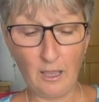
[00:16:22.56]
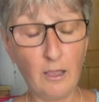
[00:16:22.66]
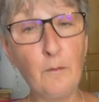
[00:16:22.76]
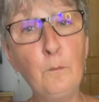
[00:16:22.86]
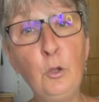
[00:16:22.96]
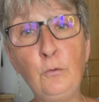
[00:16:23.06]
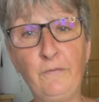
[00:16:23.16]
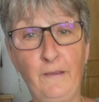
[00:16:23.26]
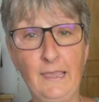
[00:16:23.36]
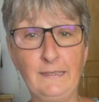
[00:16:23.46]
Moon
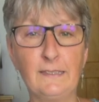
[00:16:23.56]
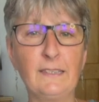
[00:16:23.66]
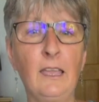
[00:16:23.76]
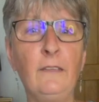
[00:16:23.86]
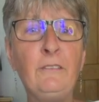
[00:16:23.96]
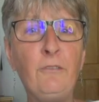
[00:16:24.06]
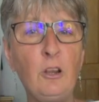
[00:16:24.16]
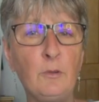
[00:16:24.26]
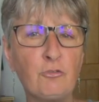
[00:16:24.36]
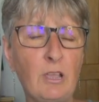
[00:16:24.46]
phases. If you follow
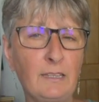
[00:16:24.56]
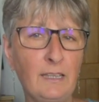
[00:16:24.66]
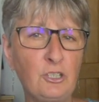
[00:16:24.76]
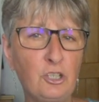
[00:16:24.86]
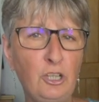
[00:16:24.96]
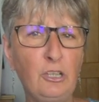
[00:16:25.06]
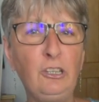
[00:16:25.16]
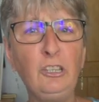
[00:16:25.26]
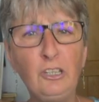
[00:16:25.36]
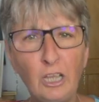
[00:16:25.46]
me on Dragon HQ,
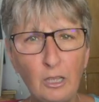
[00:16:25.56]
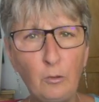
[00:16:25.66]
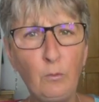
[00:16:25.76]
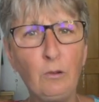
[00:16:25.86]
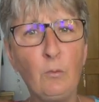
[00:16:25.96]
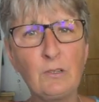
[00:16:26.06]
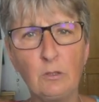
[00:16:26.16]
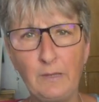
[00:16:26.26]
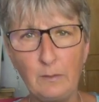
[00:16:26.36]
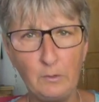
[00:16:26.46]
you know we're always on
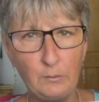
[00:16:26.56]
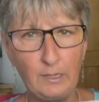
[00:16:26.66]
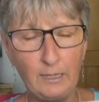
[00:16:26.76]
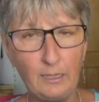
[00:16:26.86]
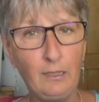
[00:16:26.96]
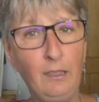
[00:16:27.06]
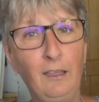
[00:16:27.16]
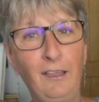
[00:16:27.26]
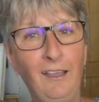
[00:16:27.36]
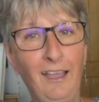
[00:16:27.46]
about the moon here.
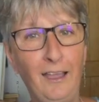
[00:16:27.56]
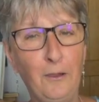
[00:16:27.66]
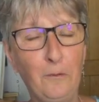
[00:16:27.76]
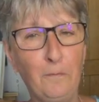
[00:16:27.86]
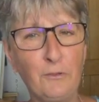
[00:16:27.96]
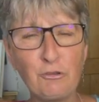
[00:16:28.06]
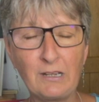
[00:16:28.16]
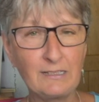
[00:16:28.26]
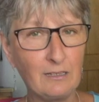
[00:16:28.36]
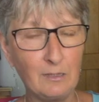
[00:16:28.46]
The
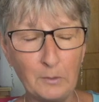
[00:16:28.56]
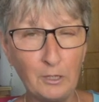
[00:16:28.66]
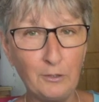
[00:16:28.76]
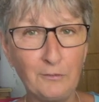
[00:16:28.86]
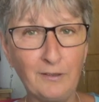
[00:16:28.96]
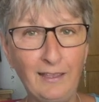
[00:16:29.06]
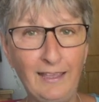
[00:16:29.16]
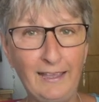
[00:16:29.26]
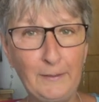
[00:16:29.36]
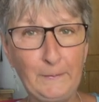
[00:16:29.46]
dragons like the moon.
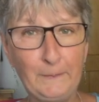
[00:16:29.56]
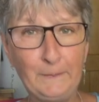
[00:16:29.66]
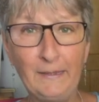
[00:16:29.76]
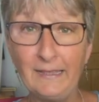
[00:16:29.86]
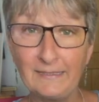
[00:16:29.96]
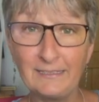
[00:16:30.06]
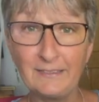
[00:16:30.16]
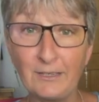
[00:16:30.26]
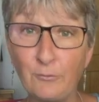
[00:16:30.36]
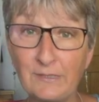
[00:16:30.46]
And so
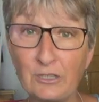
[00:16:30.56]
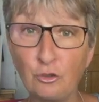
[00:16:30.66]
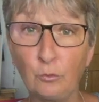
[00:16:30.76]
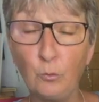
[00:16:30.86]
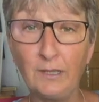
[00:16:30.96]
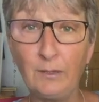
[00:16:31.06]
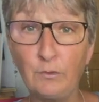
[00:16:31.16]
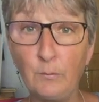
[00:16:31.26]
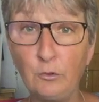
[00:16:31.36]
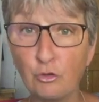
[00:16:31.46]
there's a whole section on working with
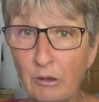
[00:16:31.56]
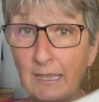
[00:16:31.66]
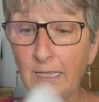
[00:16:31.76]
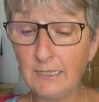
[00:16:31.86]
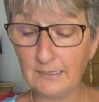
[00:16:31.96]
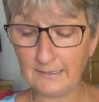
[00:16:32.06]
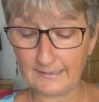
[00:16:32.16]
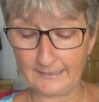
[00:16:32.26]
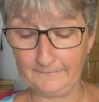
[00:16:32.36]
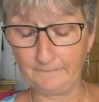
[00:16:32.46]
the moon and
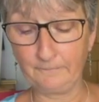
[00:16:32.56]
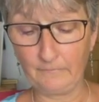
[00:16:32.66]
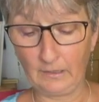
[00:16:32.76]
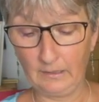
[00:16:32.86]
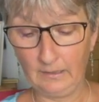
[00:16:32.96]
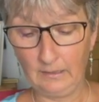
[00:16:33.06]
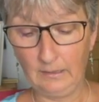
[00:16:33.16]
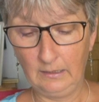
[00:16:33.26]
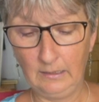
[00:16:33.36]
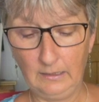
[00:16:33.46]
dragons,
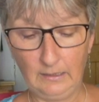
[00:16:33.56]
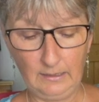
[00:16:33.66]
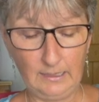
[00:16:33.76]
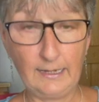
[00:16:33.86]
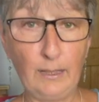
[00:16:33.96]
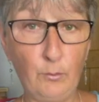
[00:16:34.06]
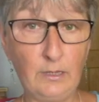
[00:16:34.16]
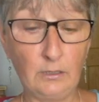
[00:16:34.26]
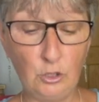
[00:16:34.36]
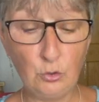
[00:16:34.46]
and how we
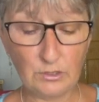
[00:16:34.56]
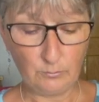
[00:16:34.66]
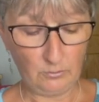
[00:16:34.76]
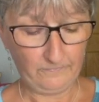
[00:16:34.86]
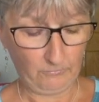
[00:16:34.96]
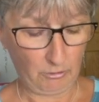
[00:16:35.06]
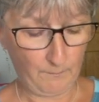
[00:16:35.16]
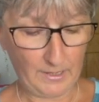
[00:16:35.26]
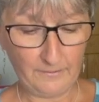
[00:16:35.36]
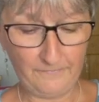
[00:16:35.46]
can use the moon for our
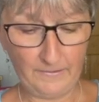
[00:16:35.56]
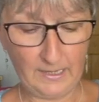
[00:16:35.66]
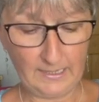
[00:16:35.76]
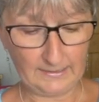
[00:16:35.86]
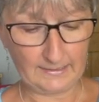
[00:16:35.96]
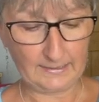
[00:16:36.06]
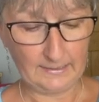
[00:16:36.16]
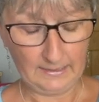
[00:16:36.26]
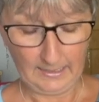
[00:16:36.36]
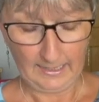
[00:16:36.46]
benefit.
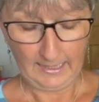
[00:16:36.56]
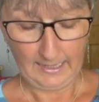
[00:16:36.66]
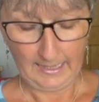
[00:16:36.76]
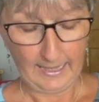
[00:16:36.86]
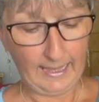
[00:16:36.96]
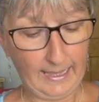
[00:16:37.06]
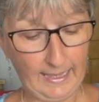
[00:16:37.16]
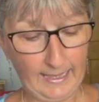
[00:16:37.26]
What